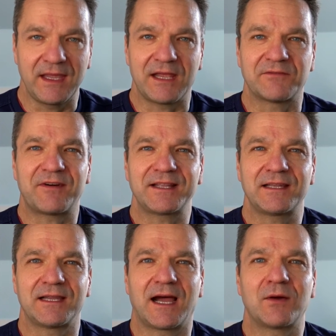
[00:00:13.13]
And
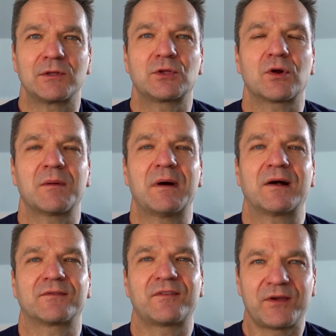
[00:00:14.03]
finally, I will talk
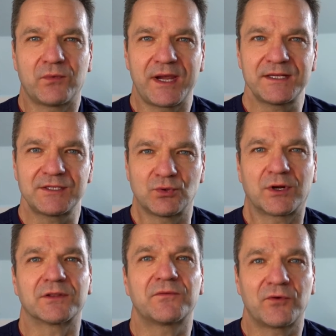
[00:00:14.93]
about 3 ways to
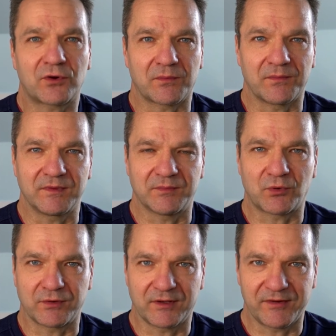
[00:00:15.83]
confirm the
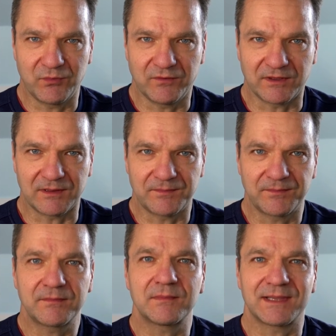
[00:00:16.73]
product removal.
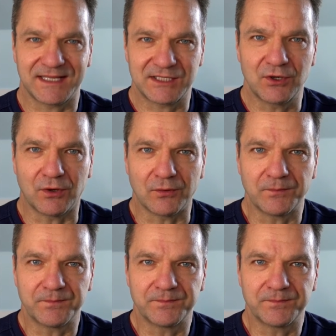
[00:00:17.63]
Let's go.